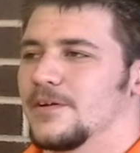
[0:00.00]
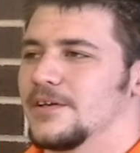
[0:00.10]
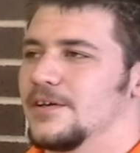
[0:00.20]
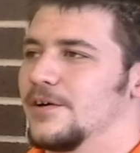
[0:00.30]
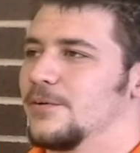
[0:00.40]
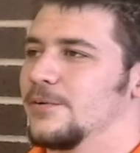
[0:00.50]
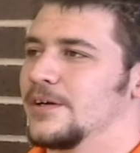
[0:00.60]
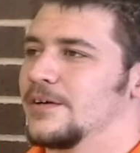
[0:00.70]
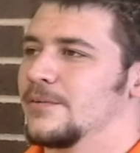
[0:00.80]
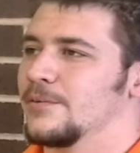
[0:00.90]
you know,
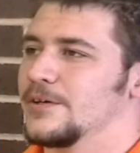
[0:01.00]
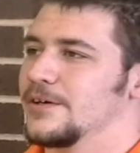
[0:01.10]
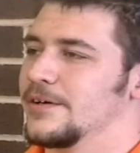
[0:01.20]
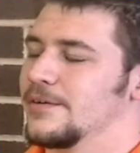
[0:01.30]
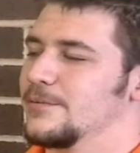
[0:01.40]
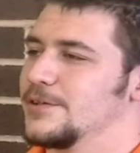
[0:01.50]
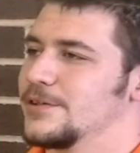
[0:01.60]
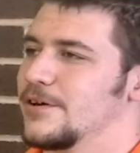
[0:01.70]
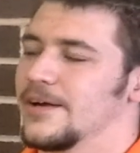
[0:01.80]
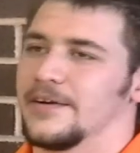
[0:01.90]
when you
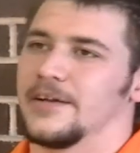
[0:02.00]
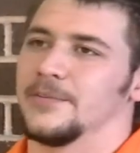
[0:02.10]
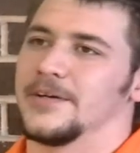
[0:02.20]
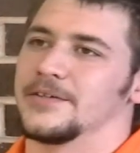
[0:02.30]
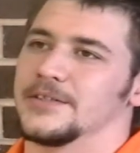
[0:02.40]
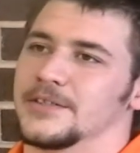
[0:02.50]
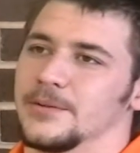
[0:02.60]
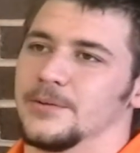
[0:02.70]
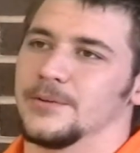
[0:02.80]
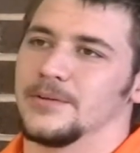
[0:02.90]
start out in elementary
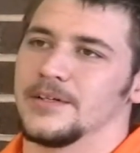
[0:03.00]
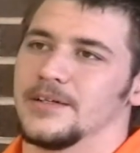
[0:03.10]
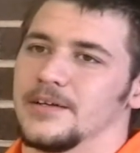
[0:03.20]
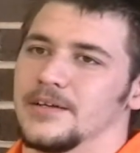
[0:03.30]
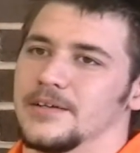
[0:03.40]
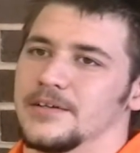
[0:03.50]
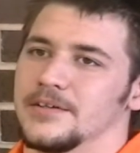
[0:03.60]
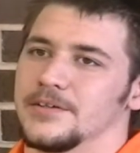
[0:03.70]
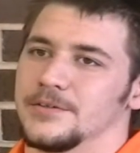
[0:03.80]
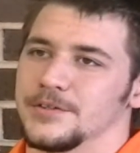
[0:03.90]
school and
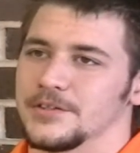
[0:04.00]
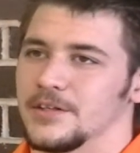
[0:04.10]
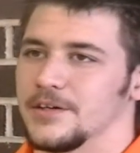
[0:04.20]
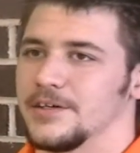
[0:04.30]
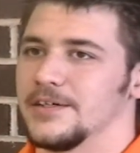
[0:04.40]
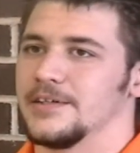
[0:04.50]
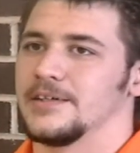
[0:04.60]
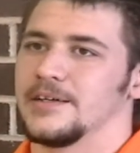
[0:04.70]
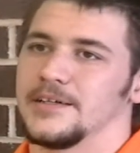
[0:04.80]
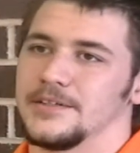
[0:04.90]
you're just learning,
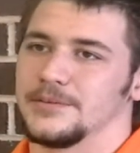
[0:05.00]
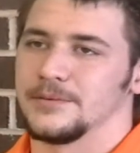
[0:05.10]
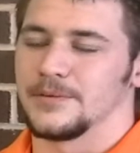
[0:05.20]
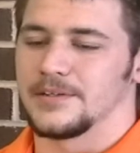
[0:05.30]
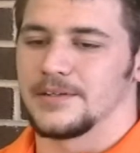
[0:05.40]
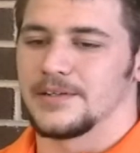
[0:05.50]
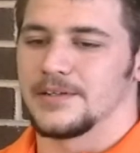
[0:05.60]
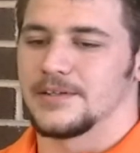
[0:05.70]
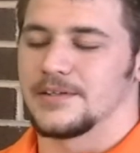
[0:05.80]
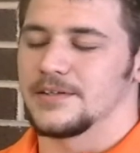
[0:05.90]
and
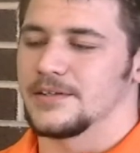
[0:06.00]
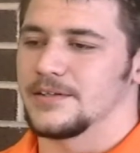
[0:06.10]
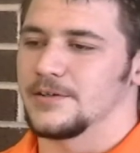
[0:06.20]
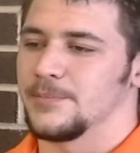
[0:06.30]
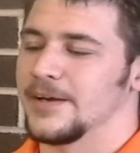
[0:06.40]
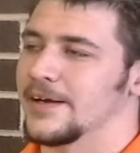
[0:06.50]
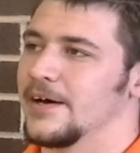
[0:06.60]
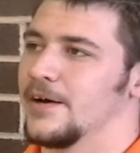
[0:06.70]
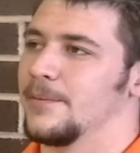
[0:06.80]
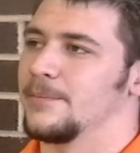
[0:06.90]
you pick
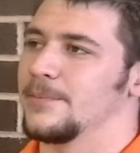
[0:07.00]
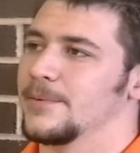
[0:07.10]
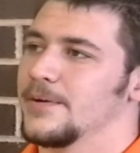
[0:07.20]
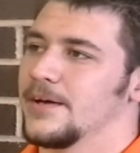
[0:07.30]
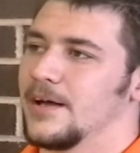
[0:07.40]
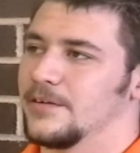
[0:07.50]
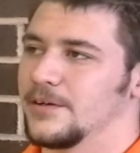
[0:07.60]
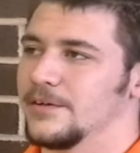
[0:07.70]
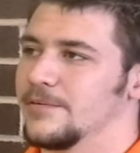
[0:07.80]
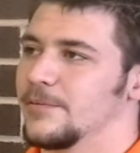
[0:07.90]
up a
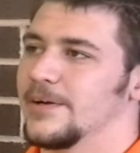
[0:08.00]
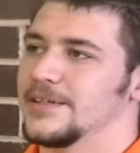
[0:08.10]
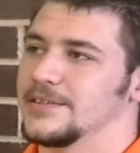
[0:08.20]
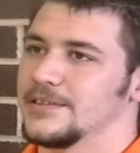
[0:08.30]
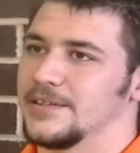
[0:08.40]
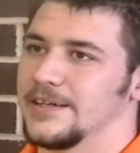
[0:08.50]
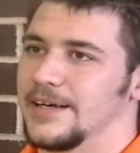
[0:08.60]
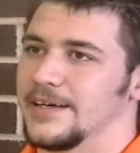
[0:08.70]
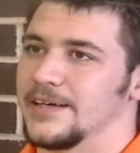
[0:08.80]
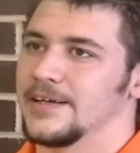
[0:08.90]
little information a
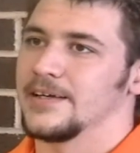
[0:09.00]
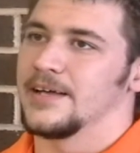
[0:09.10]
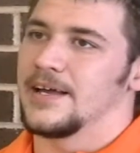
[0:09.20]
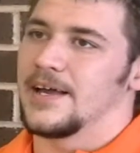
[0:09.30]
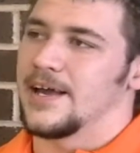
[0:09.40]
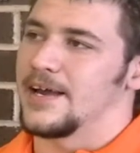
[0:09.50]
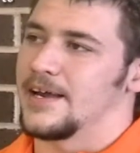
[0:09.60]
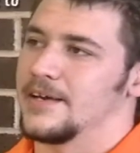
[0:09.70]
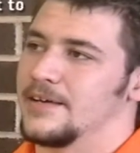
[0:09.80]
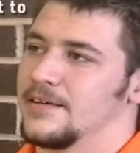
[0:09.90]
day,
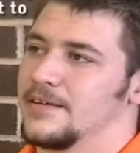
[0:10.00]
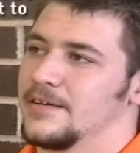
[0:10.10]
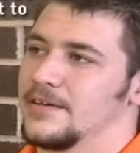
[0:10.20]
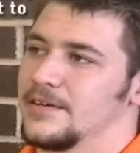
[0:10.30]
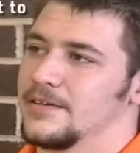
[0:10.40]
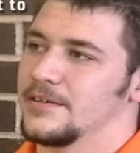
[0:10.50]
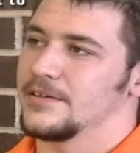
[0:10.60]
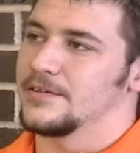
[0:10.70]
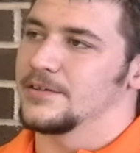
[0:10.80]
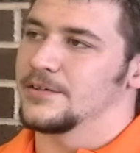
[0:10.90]
and
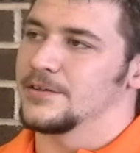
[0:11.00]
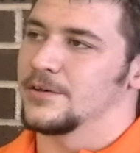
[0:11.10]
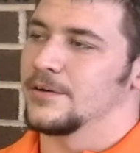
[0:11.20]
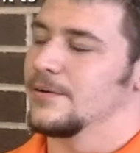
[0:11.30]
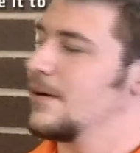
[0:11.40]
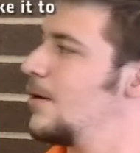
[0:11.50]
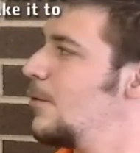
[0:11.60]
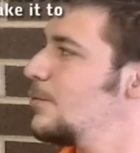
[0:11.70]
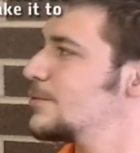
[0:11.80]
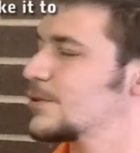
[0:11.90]
your
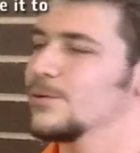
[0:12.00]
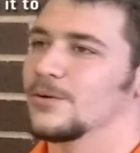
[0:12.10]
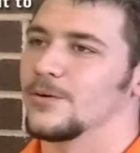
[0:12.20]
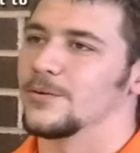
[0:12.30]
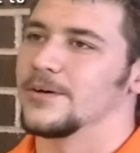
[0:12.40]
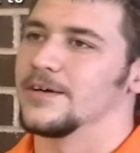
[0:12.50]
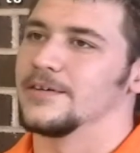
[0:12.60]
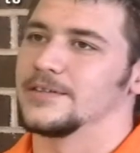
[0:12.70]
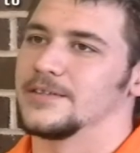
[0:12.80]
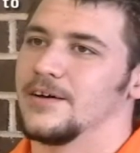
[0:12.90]
whole school
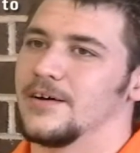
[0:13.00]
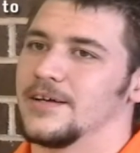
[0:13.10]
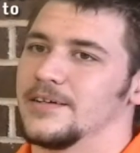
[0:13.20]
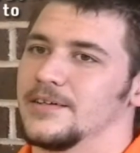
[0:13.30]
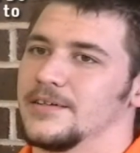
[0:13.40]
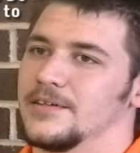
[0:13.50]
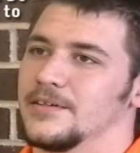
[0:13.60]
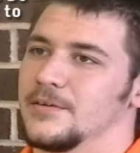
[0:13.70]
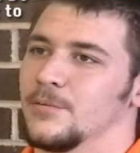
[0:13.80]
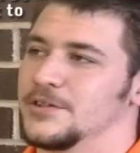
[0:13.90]
career is not
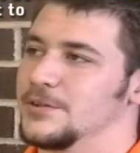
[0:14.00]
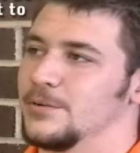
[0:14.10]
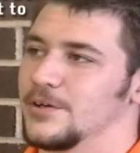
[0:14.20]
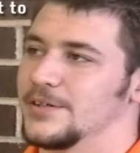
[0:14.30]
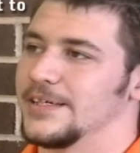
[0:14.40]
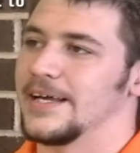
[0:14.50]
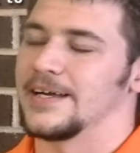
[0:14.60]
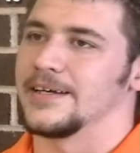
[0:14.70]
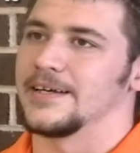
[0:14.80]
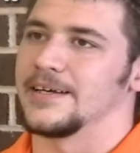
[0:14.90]
what you learn
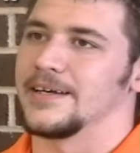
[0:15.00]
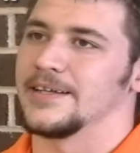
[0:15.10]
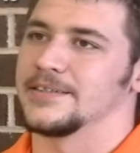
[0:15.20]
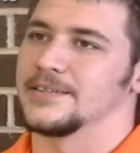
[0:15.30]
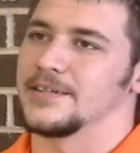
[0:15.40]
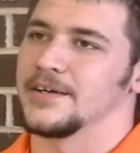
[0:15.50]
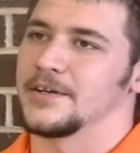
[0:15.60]
today. It's an